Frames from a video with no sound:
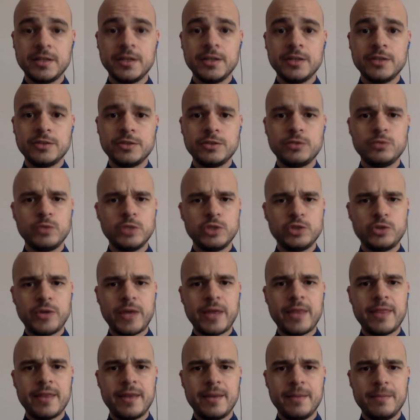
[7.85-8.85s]
Should we
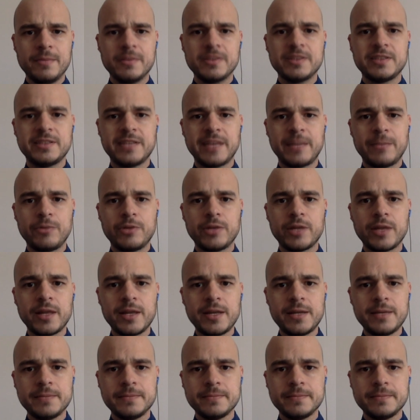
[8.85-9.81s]
train them separately?